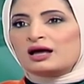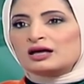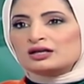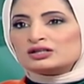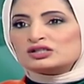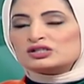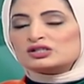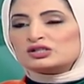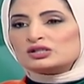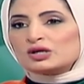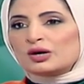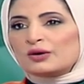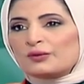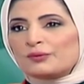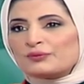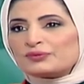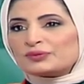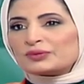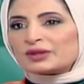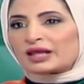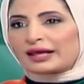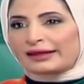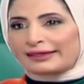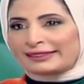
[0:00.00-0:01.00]
So
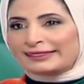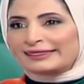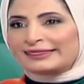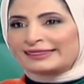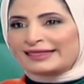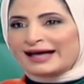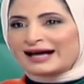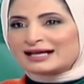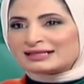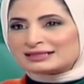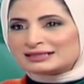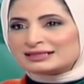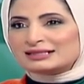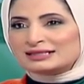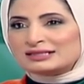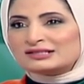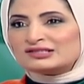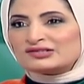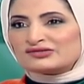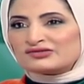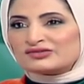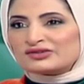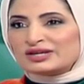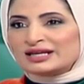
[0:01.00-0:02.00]
That
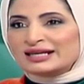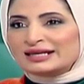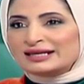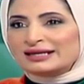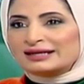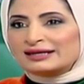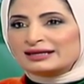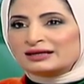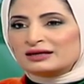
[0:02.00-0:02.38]
is really